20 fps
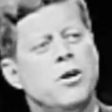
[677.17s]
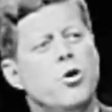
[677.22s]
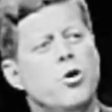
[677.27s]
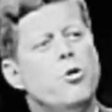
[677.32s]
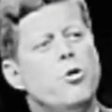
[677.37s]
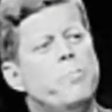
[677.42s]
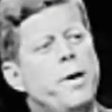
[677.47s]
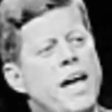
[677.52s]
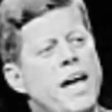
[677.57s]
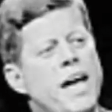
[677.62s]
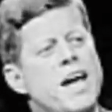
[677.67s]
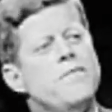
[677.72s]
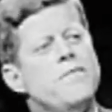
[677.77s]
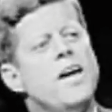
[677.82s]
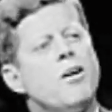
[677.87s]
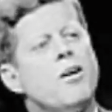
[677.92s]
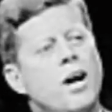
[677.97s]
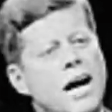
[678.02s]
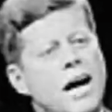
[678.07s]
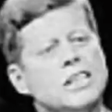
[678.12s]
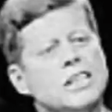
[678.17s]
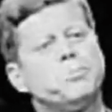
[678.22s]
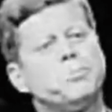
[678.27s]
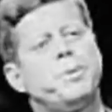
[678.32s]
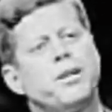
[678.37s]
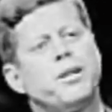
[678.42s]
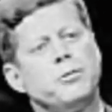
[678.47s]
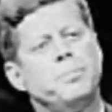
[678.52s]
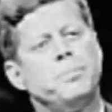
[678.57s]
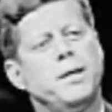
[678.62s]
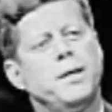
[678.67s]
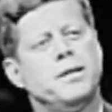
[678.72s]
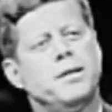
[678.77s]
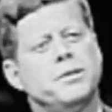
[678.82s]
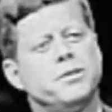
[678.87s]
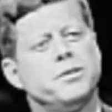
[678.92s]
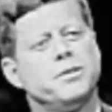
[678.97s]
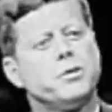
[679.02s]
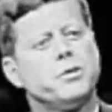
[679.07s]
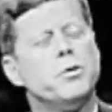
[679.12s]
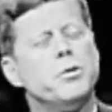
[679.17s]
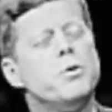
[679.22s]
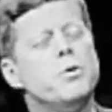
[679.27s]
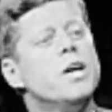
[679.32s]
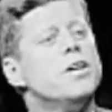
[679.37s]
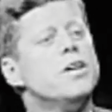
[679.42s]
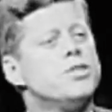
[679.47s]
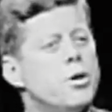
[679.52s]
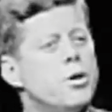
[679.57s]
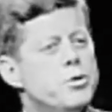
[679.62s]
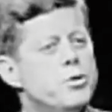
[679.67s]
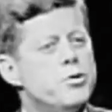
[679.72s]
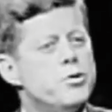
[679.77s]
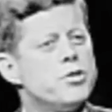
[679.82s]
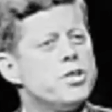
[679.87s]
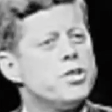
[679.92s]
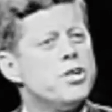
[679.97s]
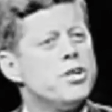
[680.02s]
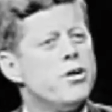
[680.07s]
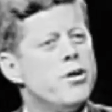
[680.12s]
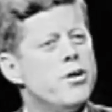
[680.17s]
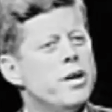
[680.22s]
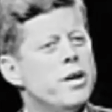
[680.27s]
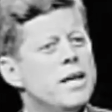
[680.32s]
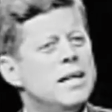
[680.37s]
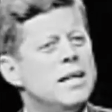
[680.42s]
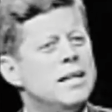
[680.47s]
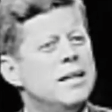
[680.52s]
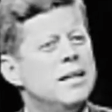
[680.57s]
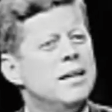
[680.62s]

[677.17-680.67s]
who paid their hospital bills through Social Security,